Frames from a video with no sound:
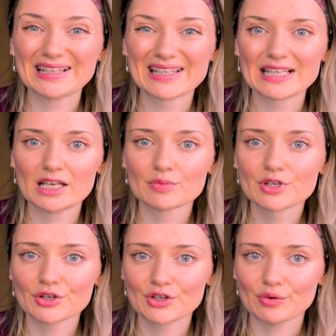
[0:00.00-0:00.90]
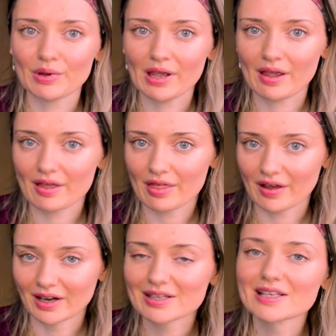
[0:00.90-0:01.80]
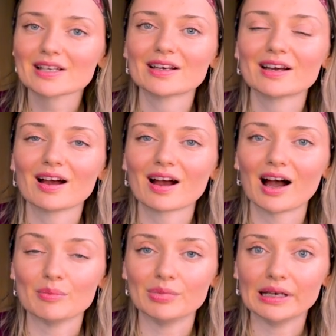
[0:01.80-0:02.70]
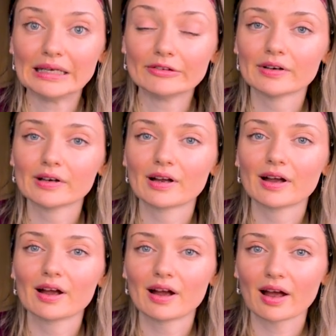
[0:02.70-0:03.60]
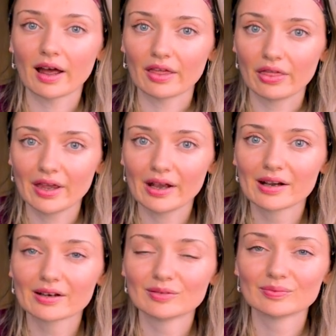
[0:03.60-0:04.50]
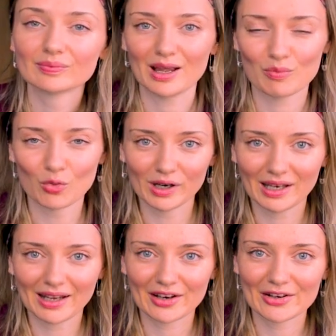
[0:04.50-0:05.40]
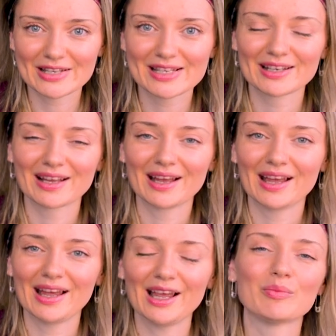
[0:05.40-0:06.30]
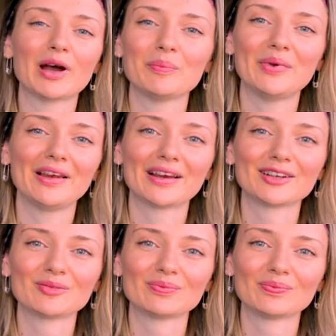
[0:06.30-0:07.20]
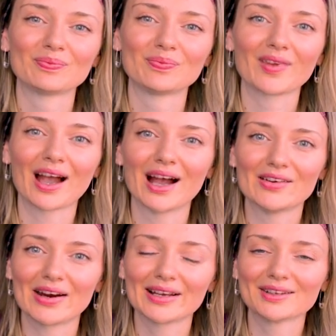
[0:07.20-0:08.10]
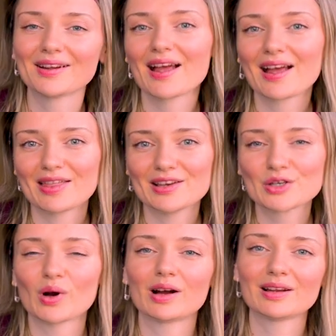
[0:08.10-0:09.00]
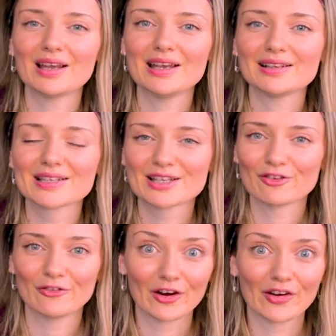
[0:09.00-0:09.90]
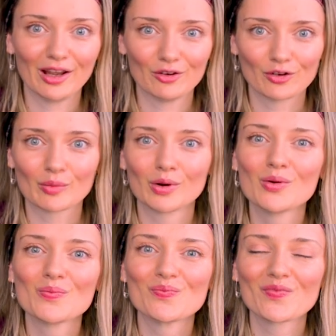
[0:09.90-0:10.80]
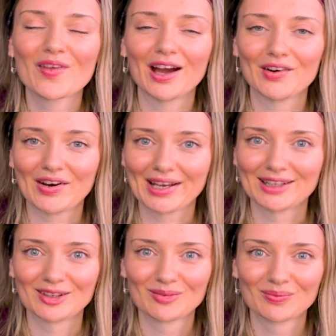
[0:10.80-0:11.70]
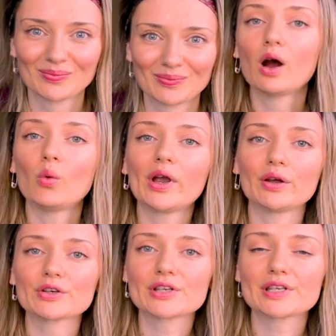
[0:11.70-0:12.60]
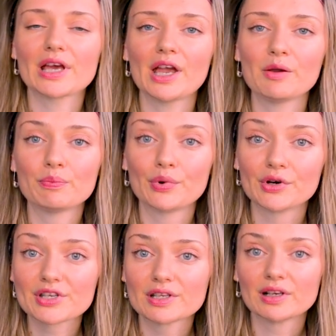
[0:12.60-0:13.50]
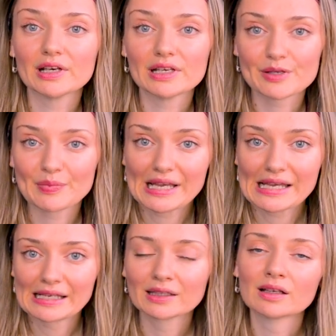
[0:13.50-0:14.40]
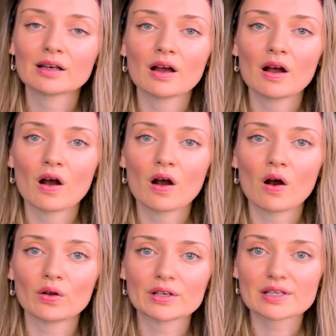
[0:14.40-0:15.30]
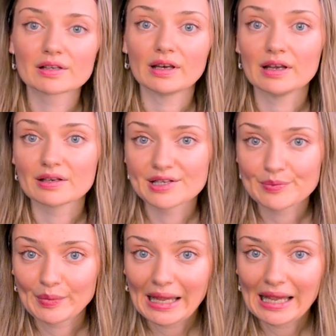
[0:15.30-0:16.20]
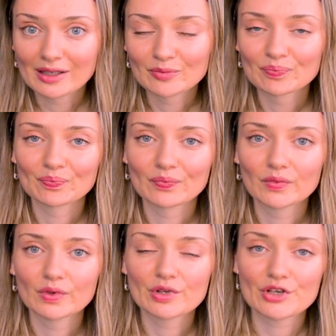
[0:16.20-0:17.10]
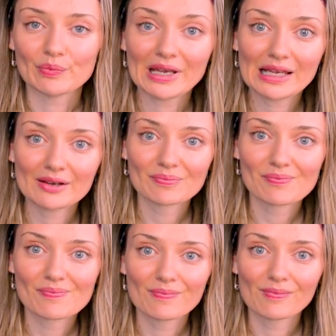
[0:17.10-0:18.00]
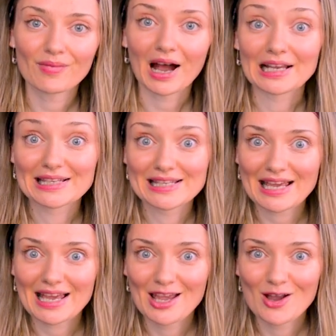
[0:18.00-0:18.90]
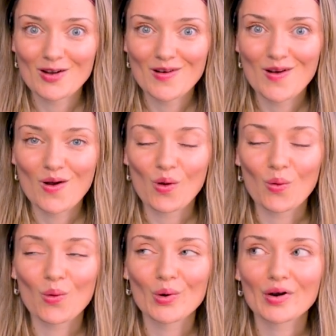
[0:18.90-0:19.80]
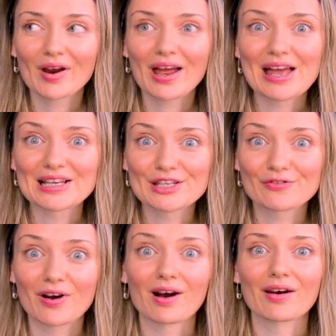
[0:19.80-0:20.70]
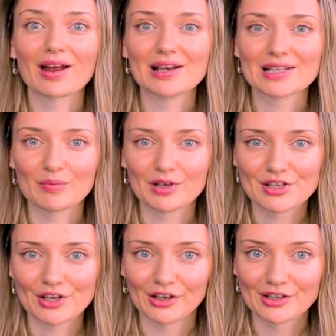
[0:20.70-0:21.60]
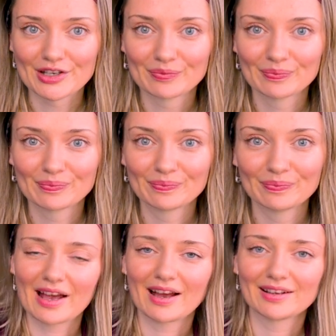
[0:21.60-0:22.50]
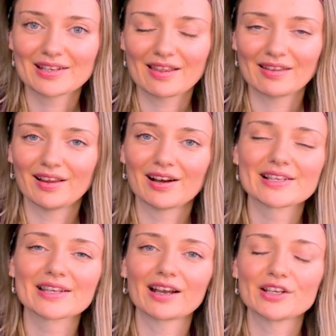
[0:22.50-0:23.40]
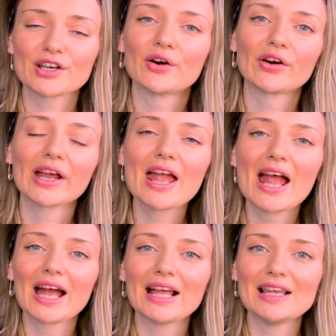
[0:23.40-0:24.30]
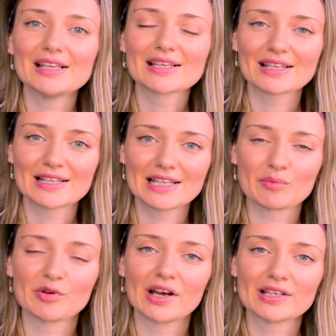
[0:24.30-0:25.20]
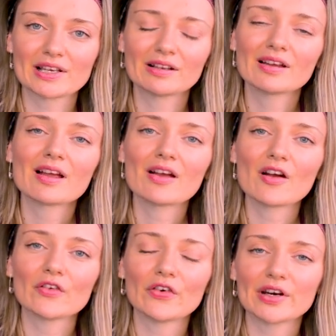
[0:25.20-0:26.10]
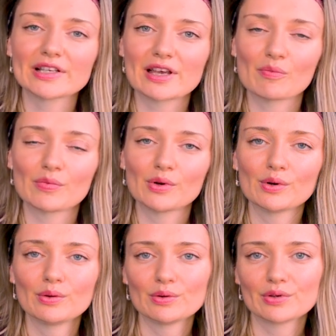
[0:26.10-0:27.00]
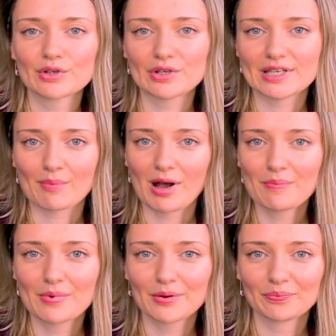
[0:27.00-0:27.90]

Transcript: it seems to me that I believe, I think, more linkers, in my opinion. I reckon this one is very informal I reckon. We can also say personally speaking, honestly speaking, to me, I'd say, or as far as I'm concerned. And the last category is summarizing. For example, to sum up,